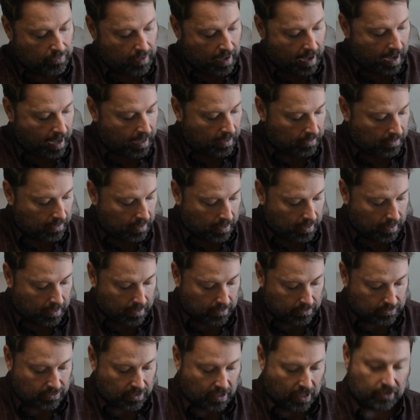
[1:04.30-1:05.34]
that,
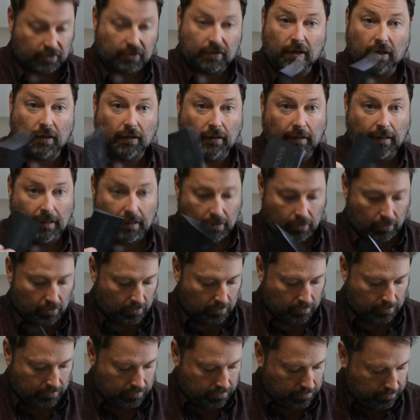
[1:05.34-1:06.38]
uh, just a
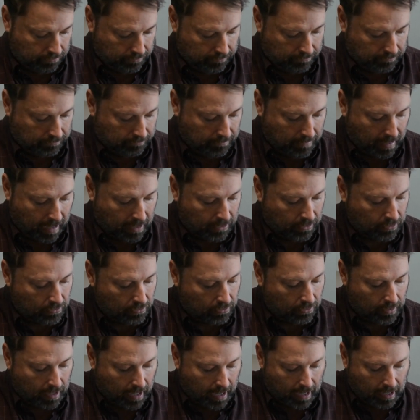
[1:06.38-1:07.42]
legal
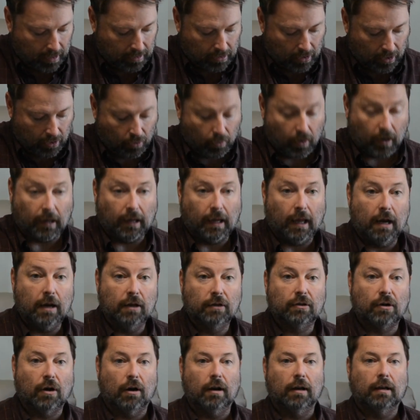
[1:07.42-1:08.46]
manual and a quick getting
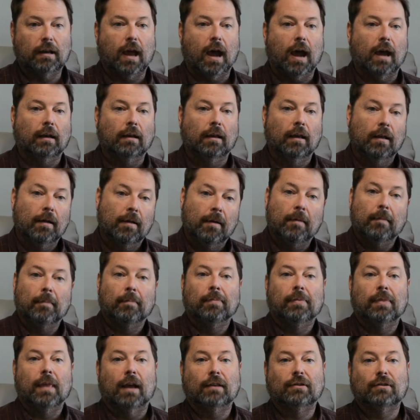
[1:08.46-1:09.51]
started guide.
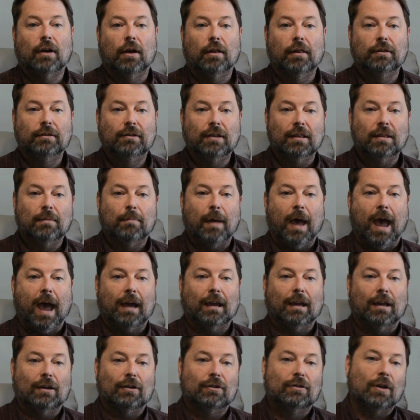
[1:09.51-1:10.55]
That's all that's in the
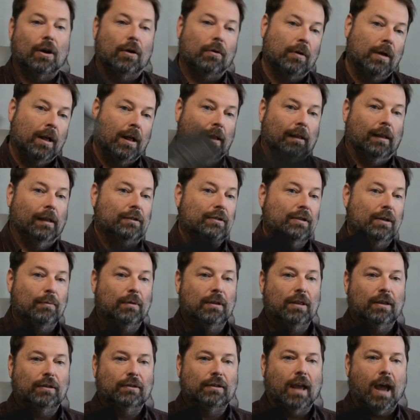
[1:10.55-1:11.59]
package. So let's see
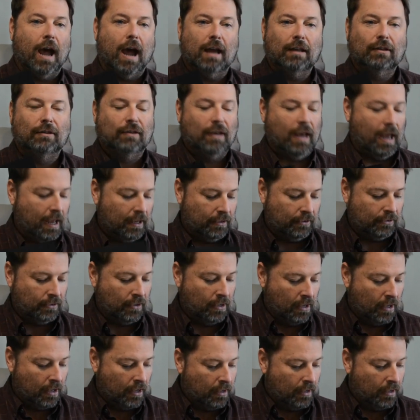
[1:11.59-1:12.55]
what this guide says.